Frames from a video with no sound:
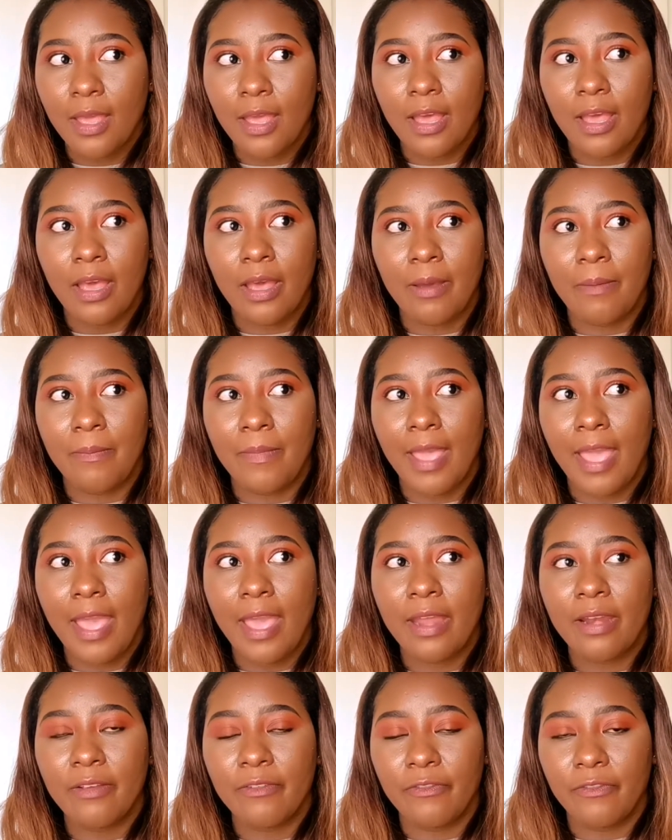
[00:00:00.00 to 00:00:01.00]

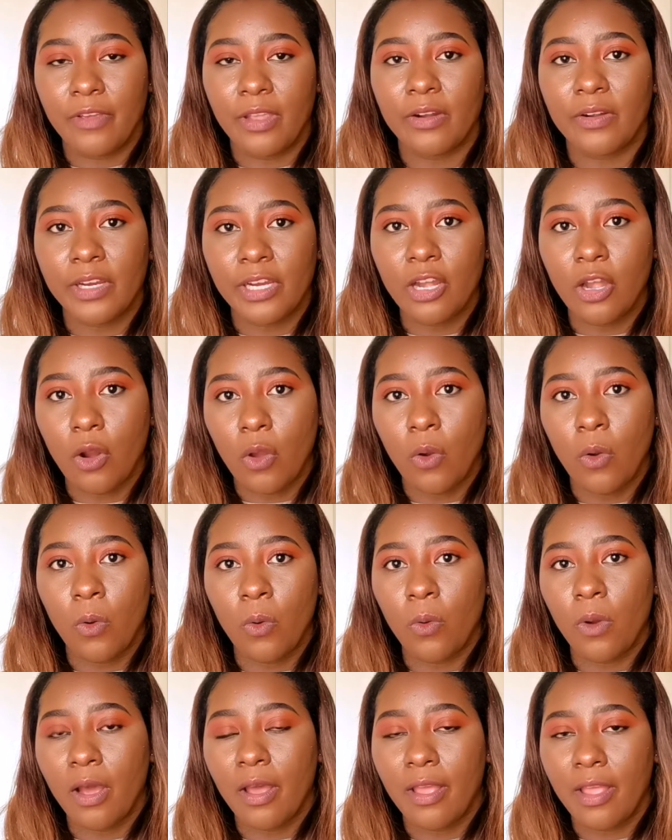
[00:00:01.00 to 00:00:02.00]
at a very
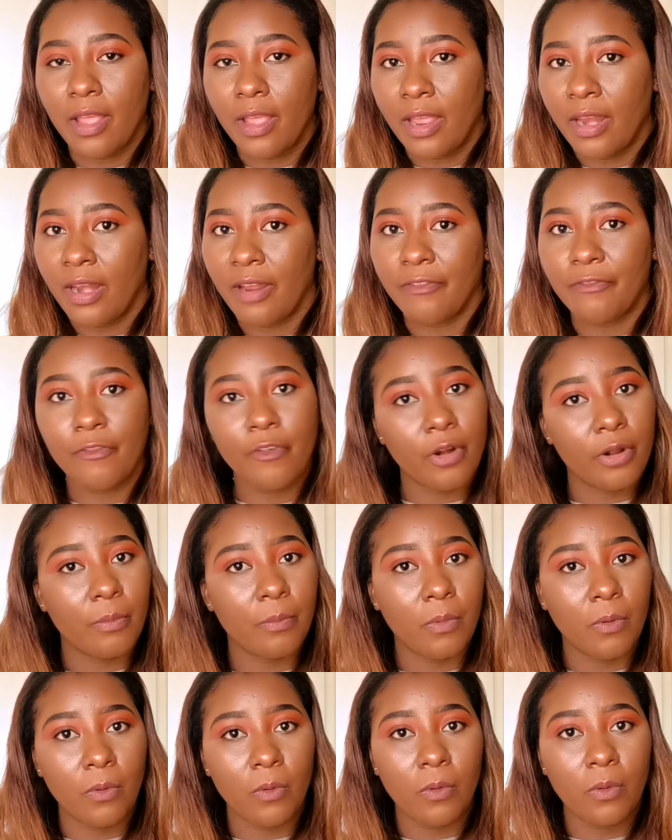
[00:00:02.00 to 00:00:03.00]
low and
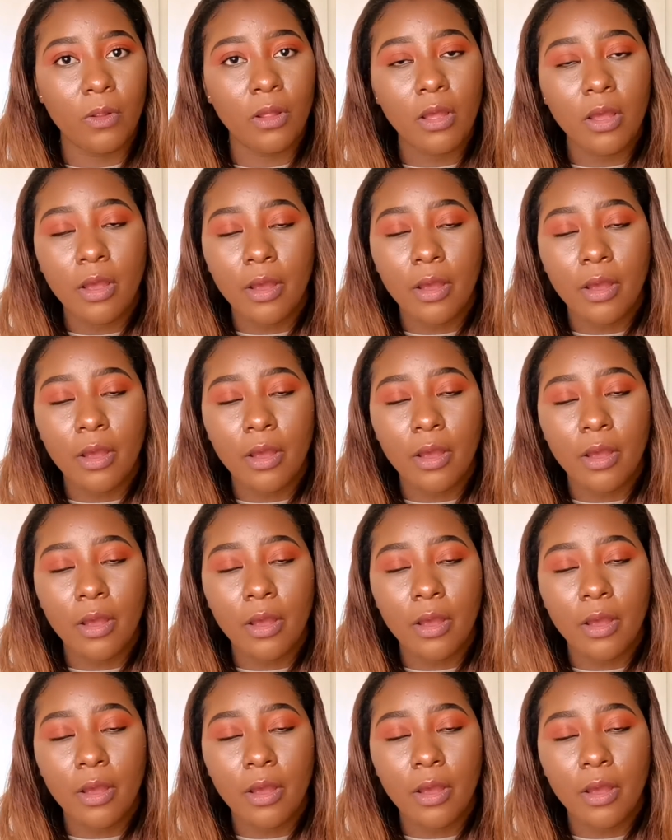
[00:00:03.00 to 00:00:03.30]
affordable